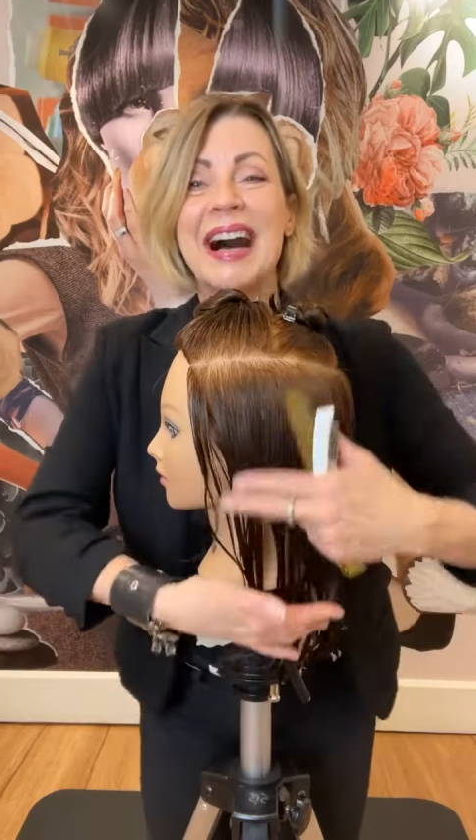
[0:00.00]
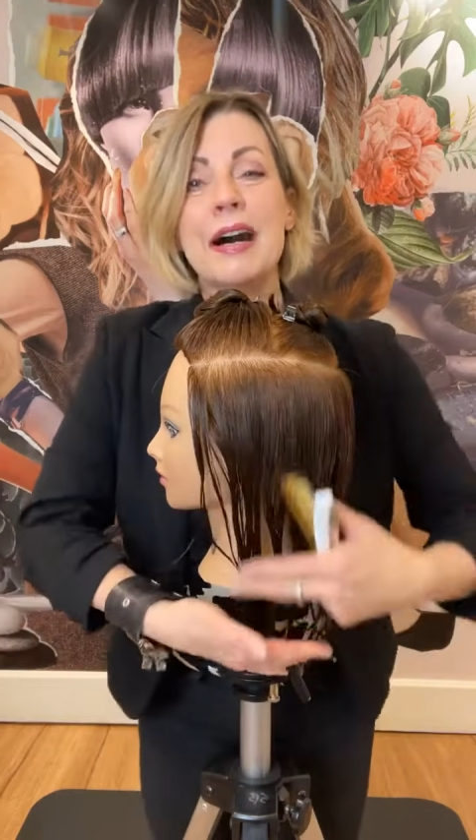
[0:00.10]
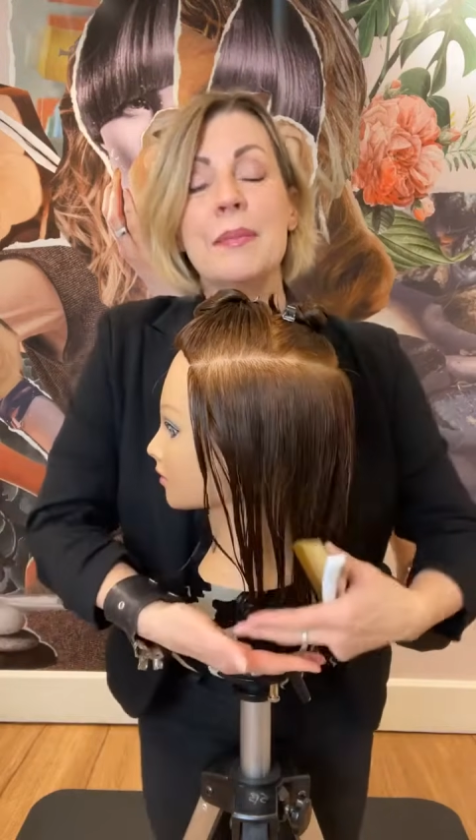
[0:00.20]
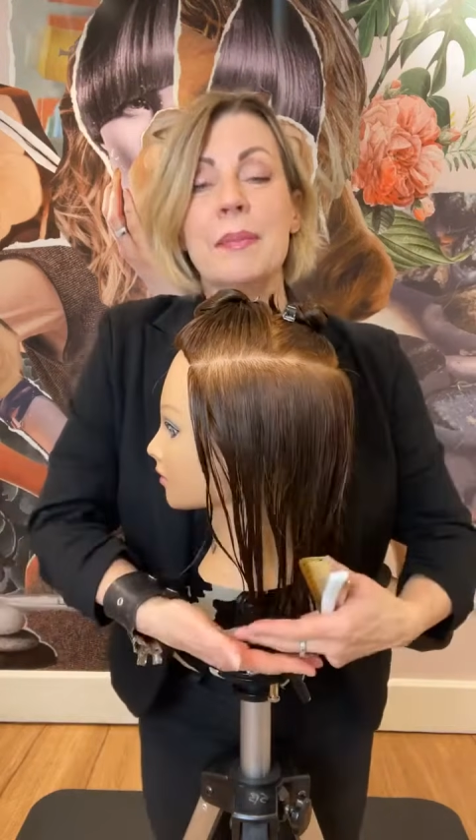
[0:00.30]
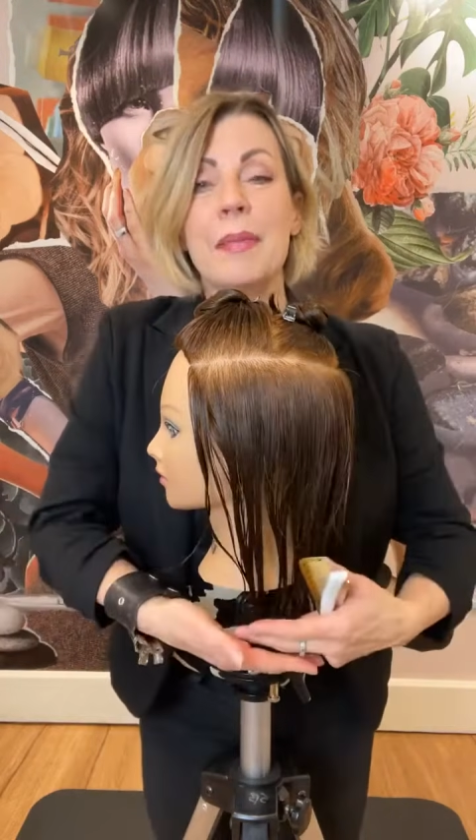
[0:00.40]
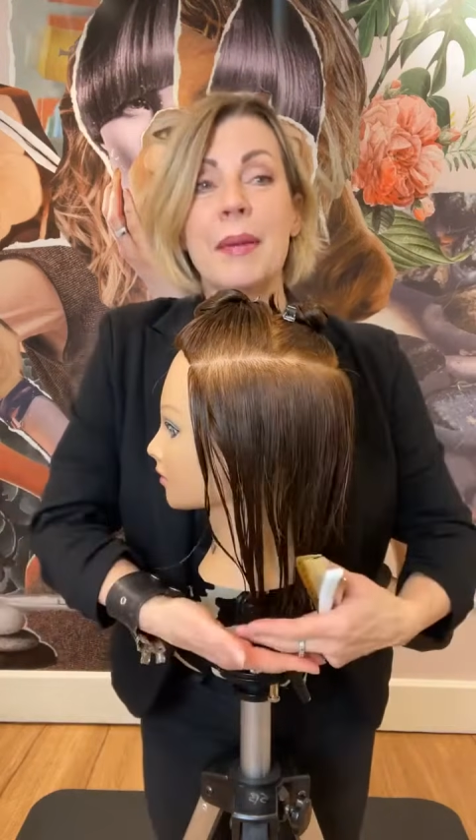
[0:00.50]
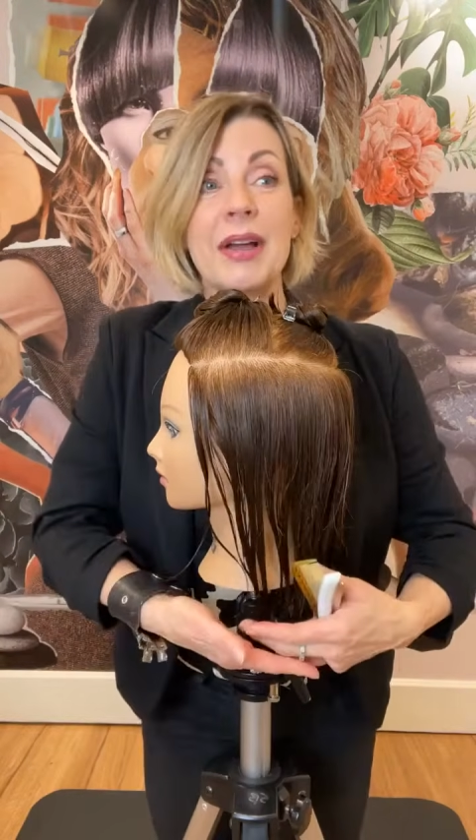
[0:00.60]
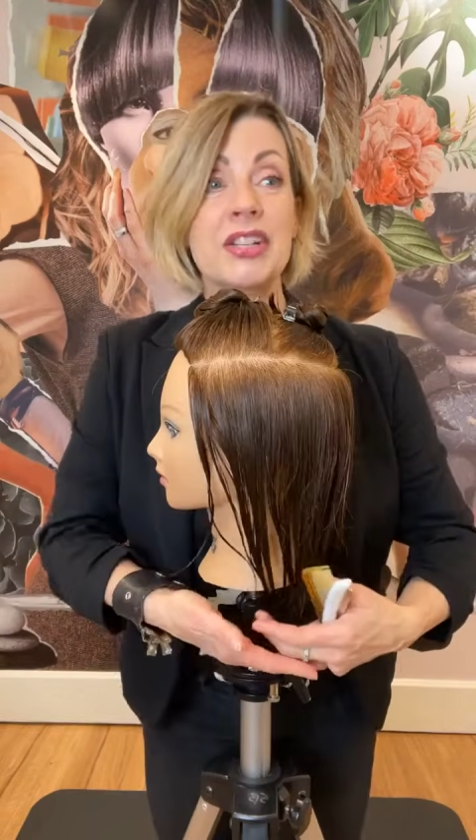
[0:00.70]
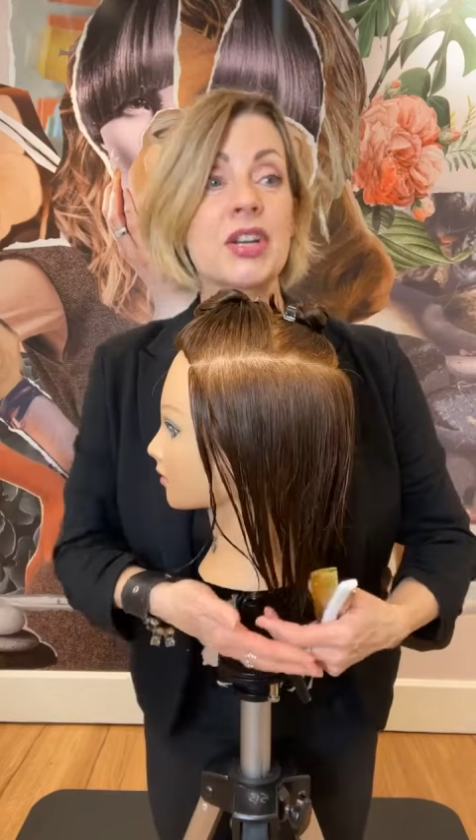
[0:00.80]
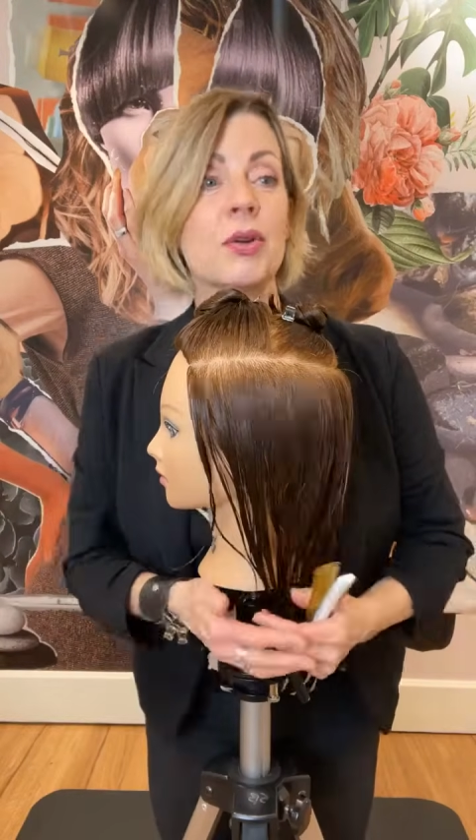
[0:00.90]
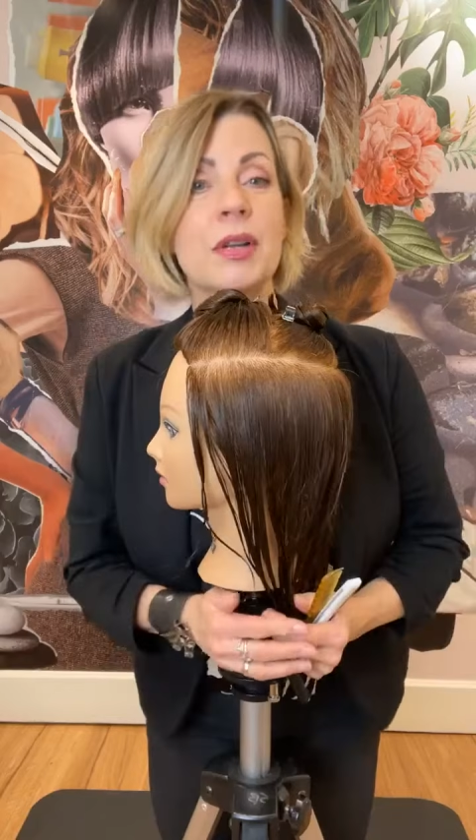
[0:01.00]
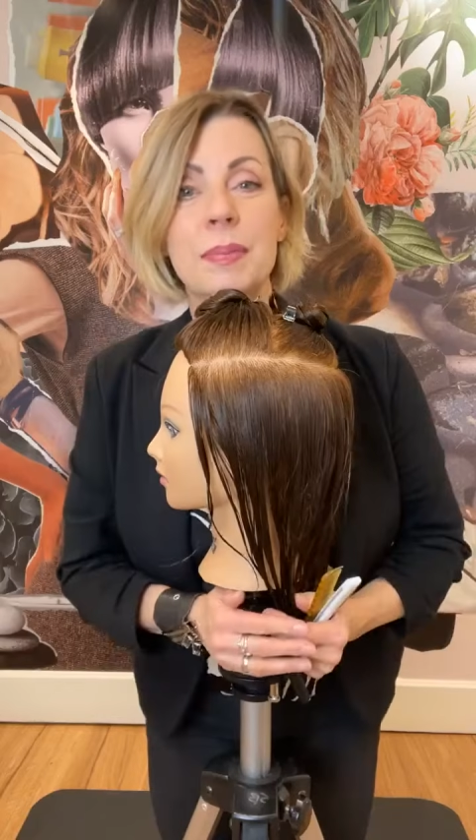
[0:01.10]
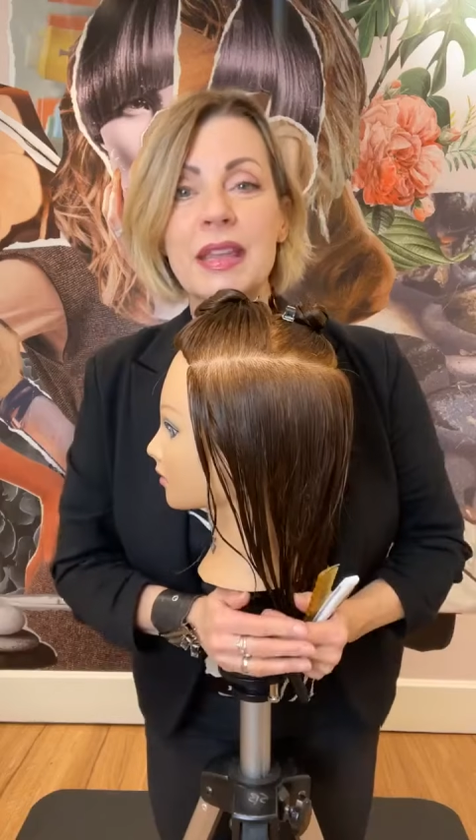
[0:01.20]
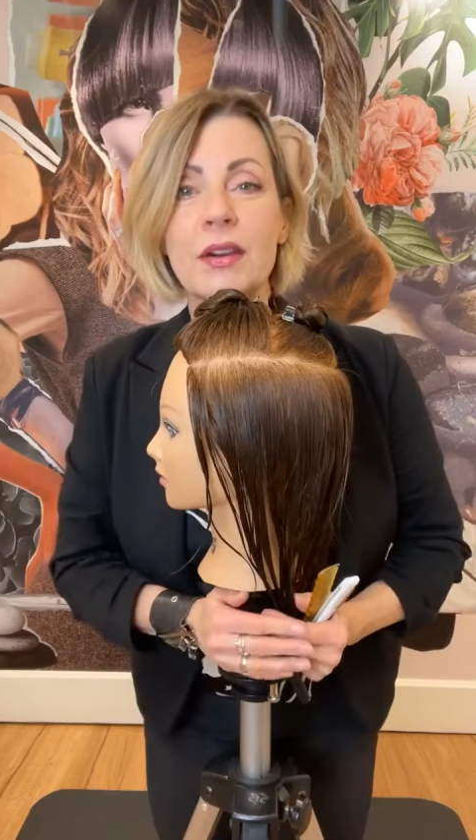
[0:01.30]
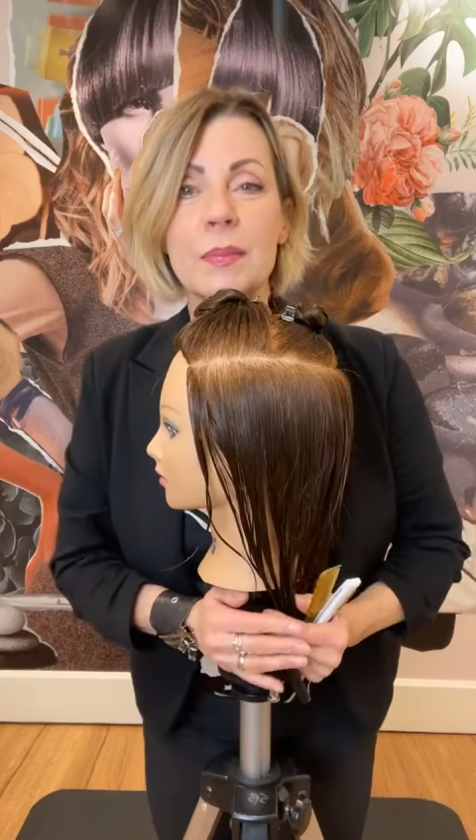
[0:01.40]
I'm actually going to
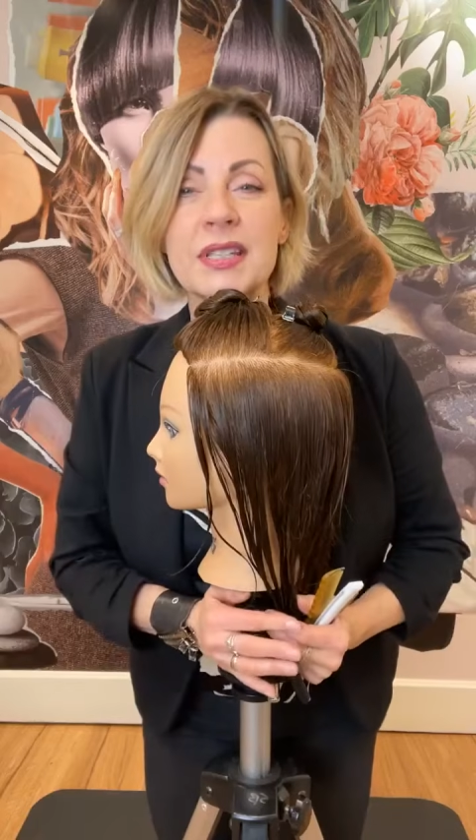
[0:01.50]
be there.